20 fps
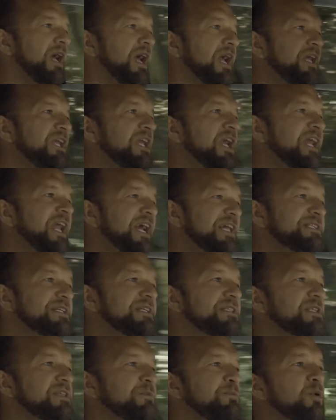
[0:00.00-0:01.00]
You're getting
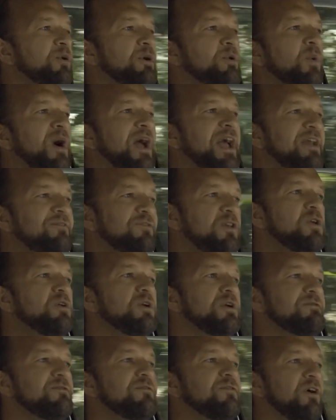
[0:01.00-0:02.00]
to the point where if you
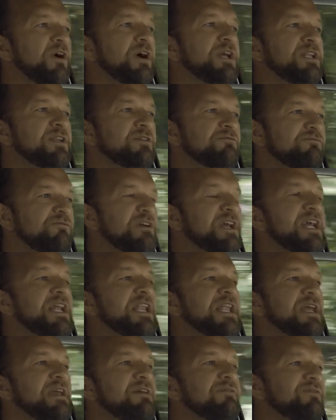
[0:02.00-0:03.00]
can find a
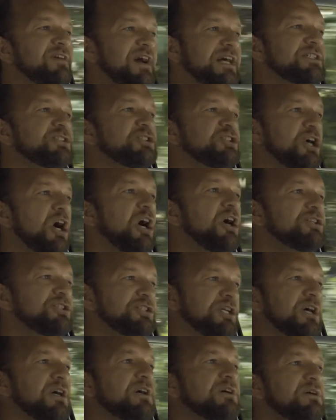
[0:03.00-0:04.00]
really fast
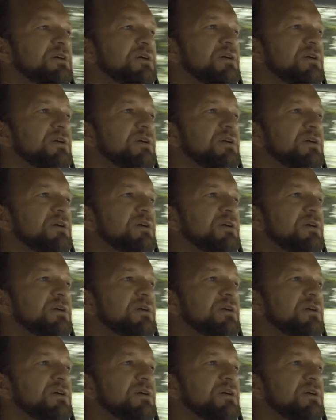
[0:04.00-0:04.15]
charger,